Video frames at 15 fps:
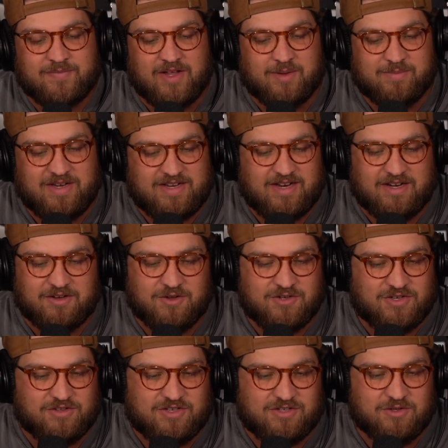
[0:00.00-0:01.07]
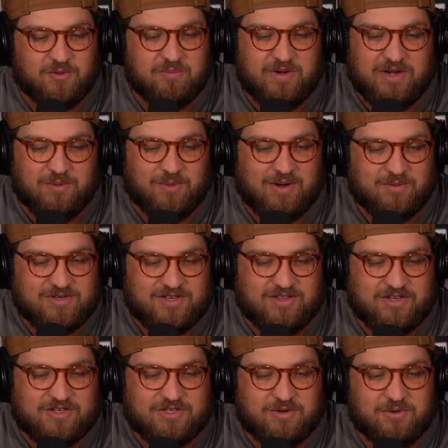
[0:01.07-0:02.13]
Um, then he kind of goes on this little mini rant, which I
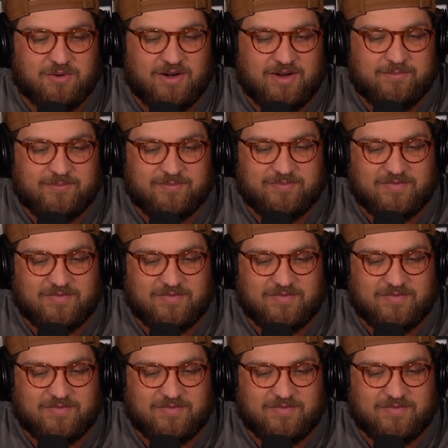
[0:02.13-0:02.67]
think is so great.